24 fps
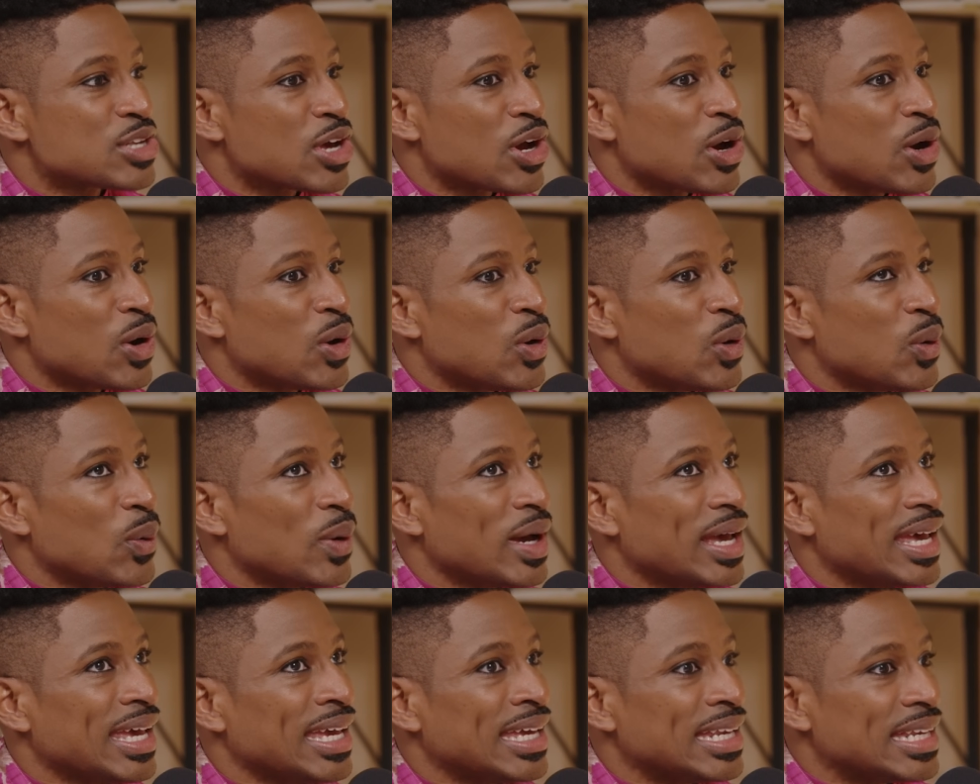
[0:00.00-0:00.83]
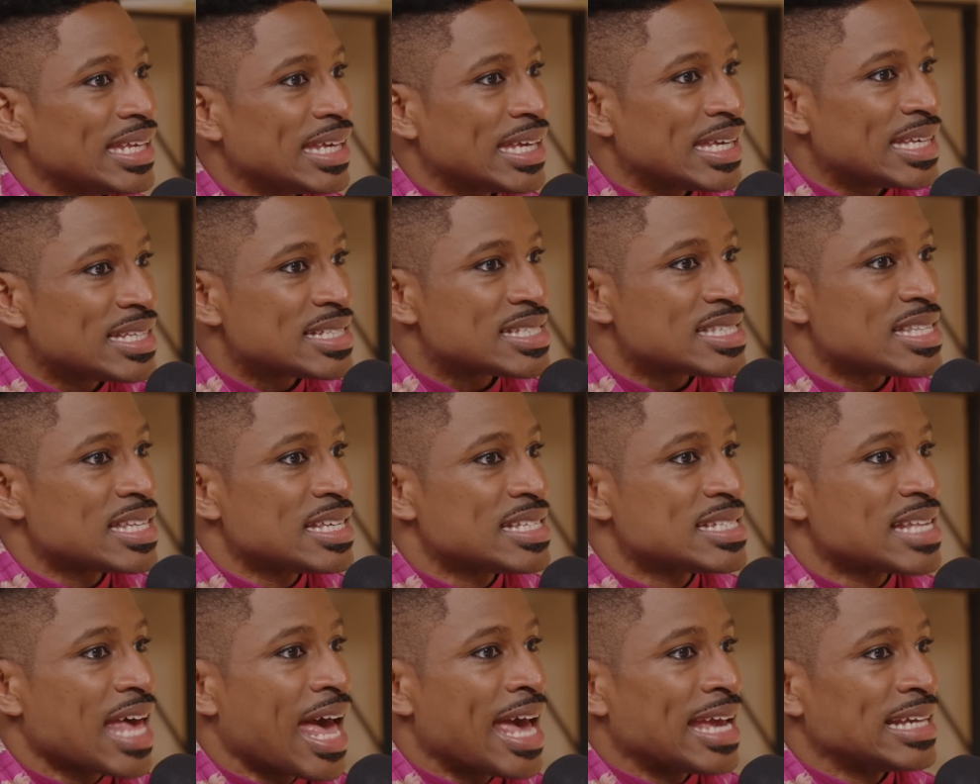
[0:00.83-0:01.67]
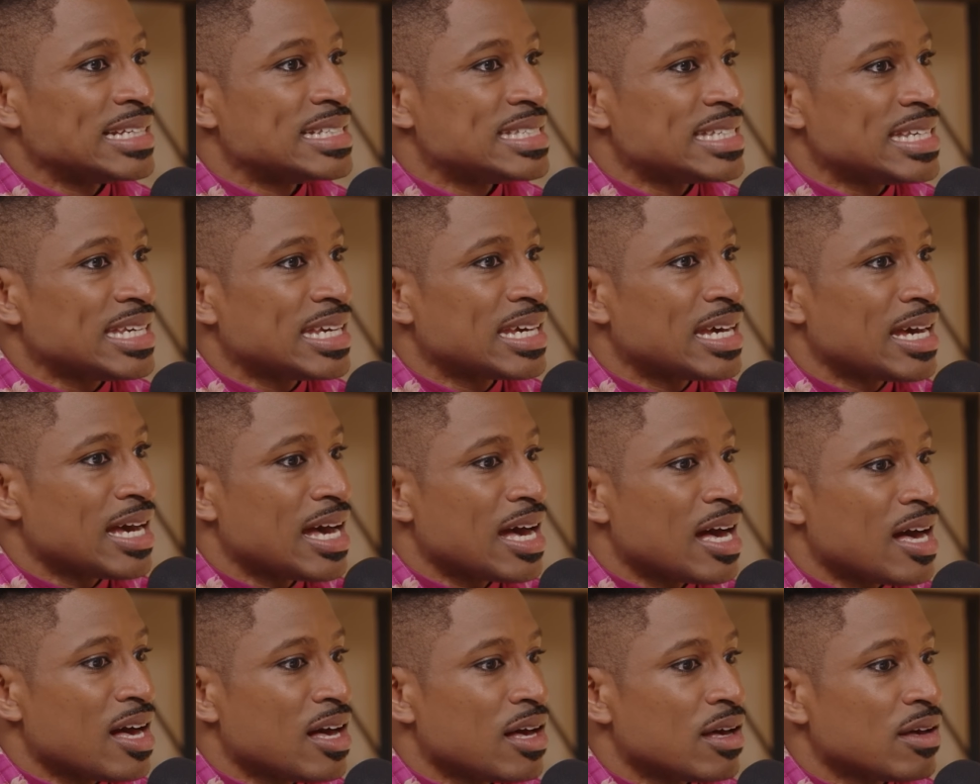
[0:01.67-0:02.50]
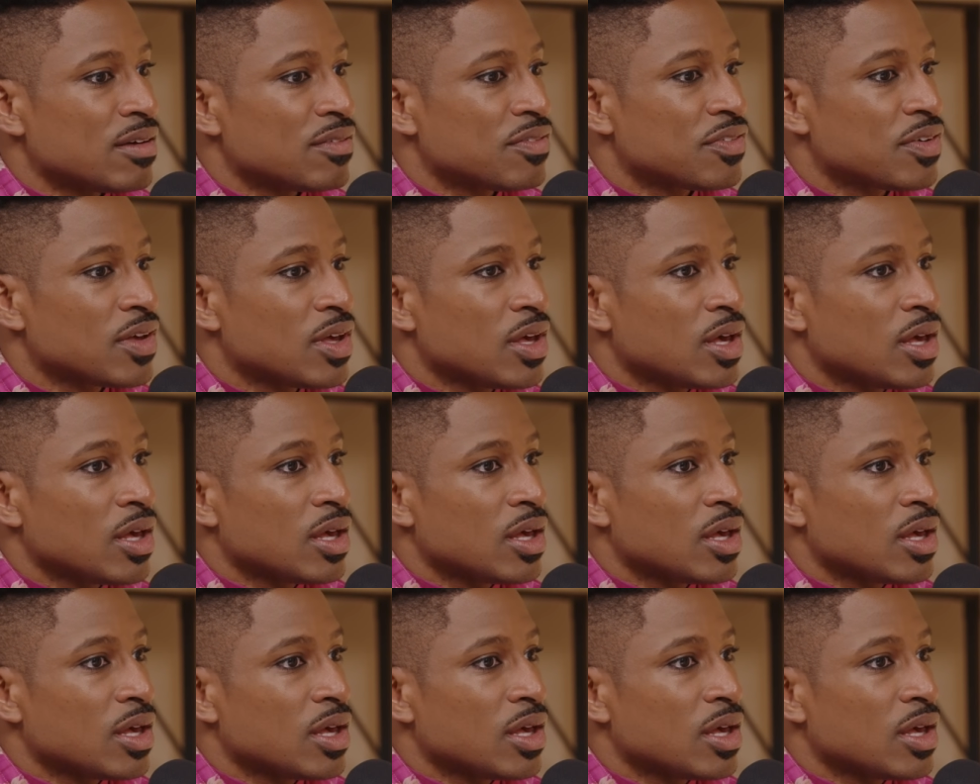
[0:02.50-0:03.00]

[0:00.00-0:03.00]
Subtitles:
So it is this idea of